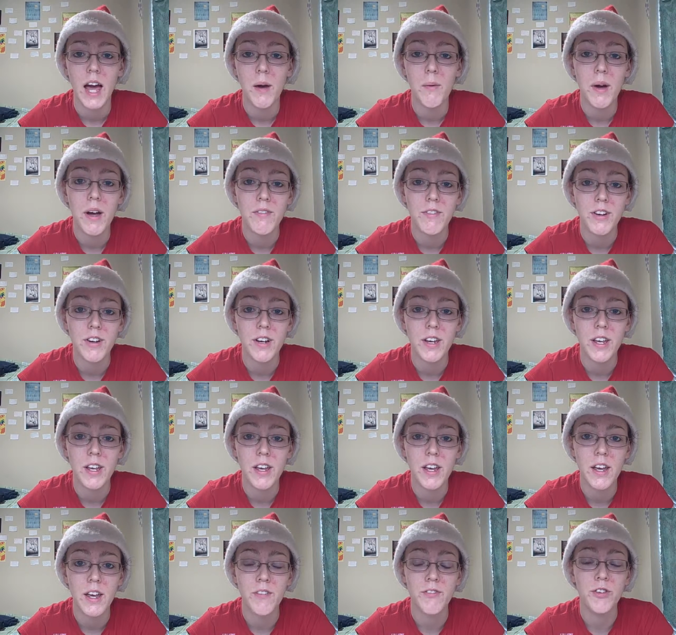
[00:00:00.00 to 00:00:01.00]
However,
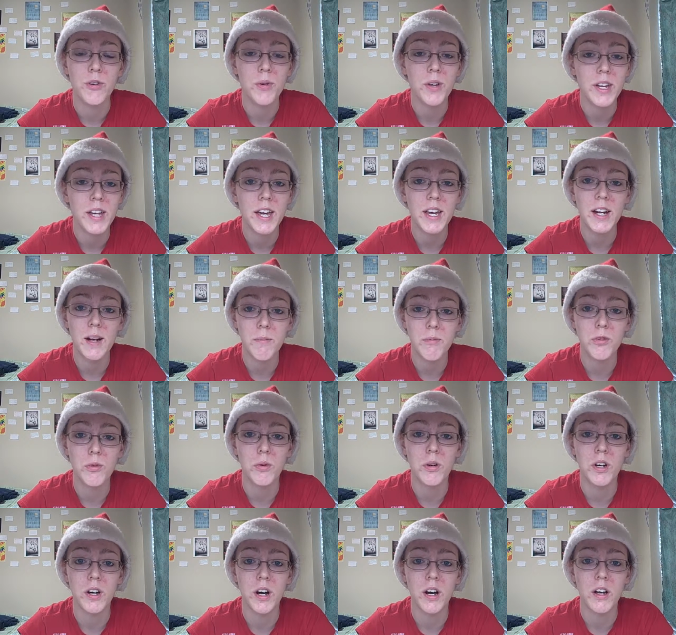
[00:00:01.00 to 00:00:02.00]
if you can get up
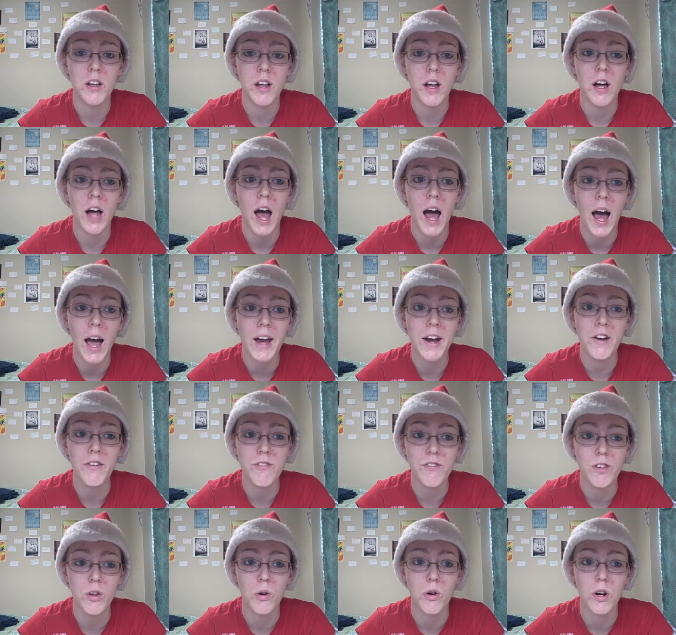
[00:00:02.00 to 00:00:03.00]
to a, a
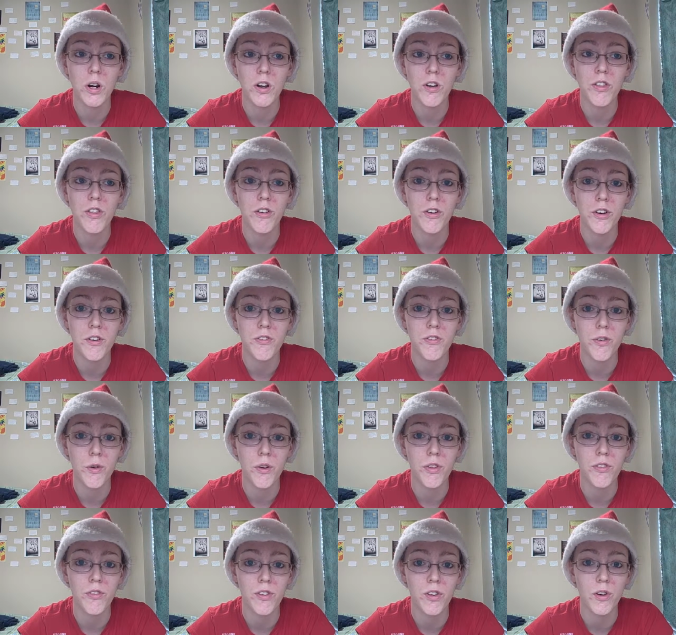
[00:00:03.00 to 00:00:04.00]
higher floor, third or
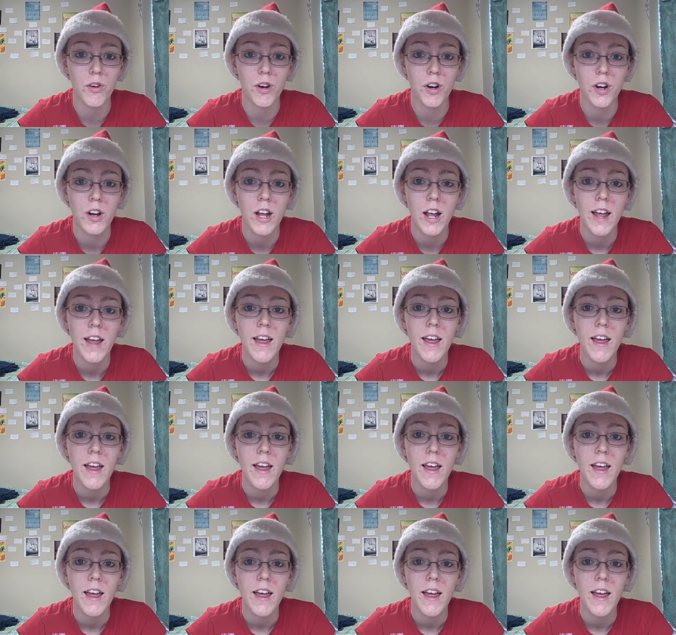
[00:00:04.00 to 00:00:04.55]
fourth floor,